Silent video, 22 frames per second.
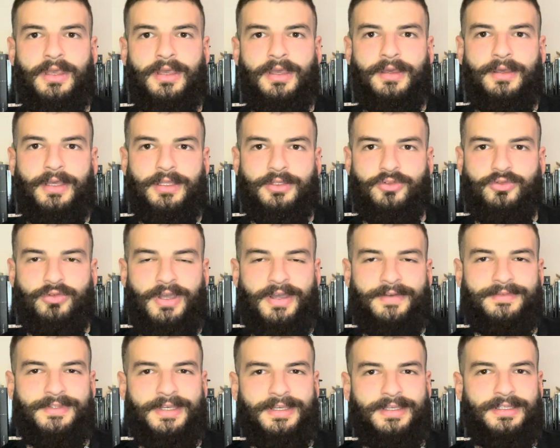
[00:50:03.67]
and to
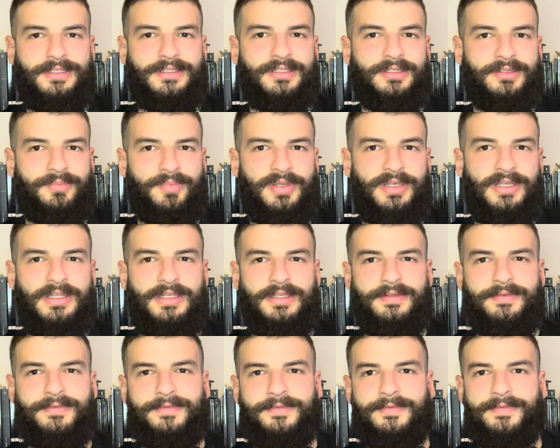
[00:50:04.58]
have that inner
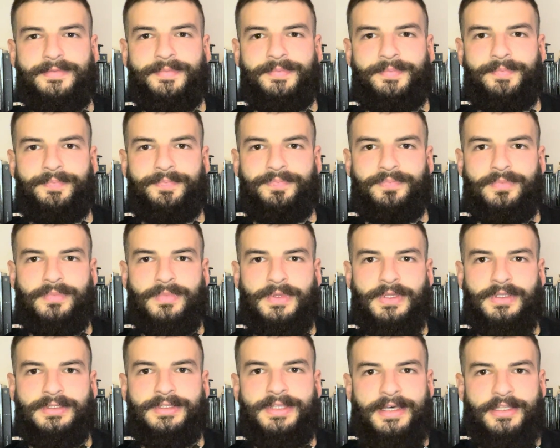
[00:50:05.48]
belief,
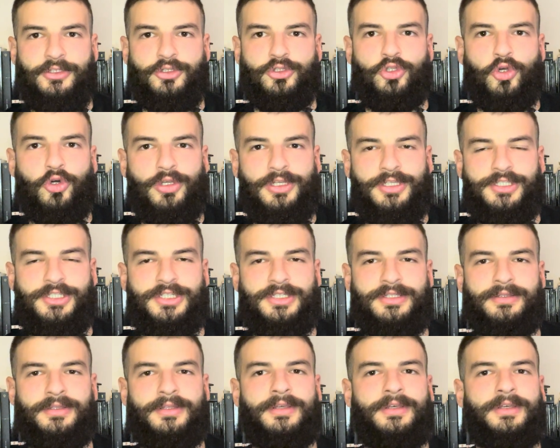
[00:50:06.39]
that knowledge
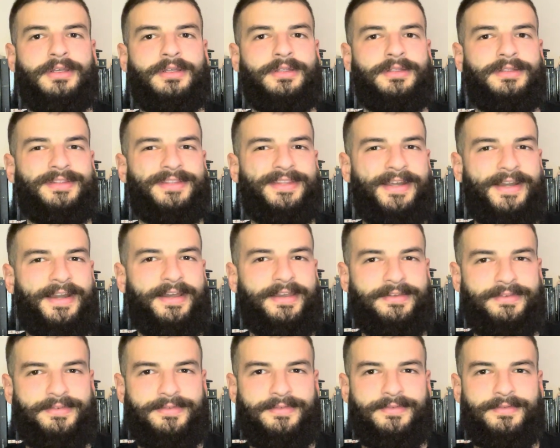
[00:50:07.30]
and
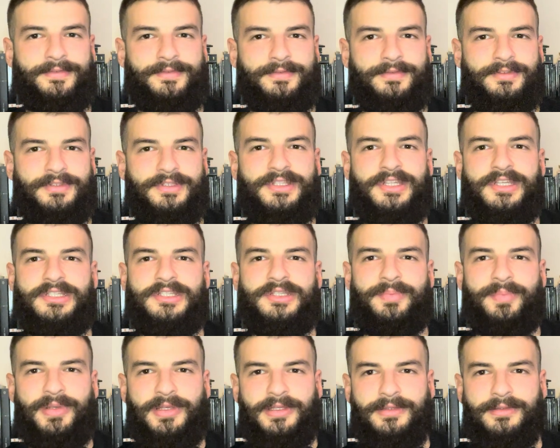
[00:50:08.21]
drive,
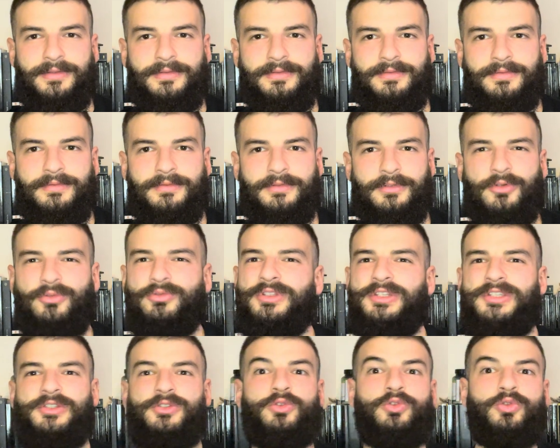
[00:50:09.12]
discipline, all
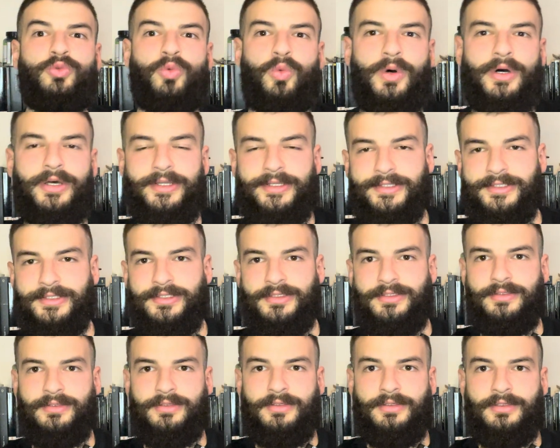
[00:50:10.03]
these good words,
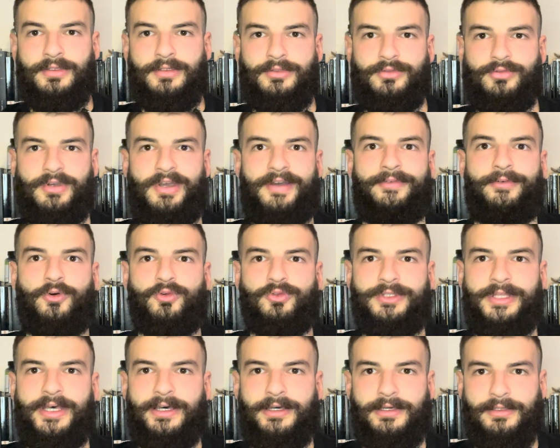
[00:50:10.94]
to have all
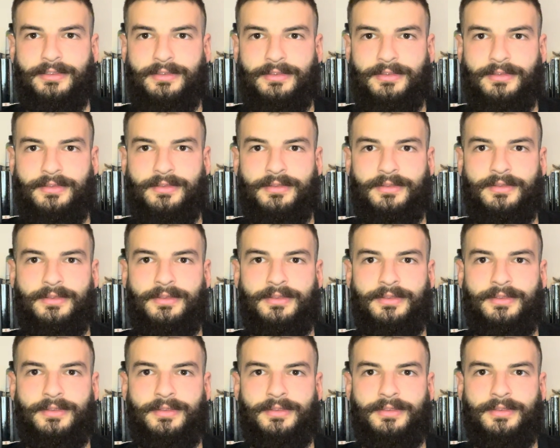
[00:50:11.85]
that,
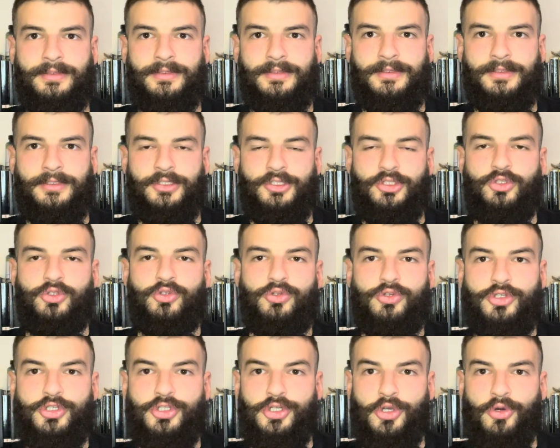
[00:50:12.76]
you
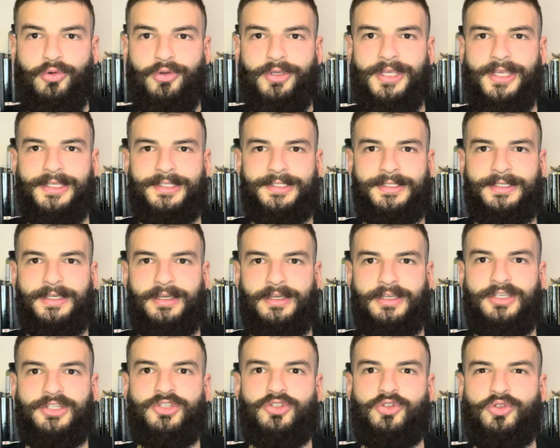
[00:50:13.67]
showcase that
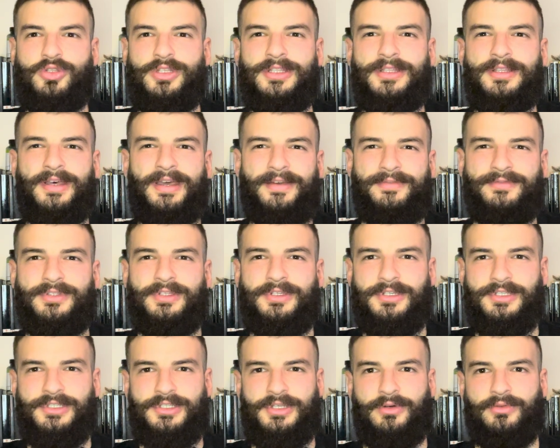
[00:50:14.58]
because you didn't have the
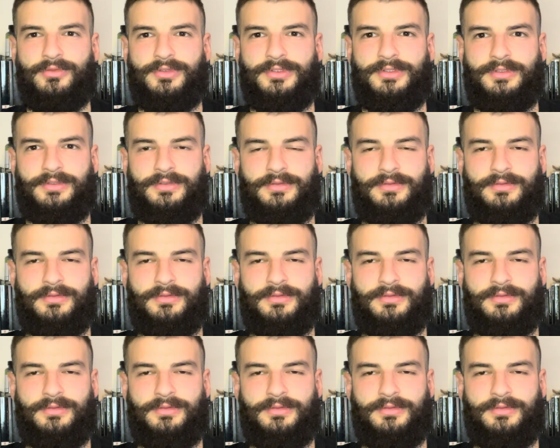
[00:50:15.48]
results.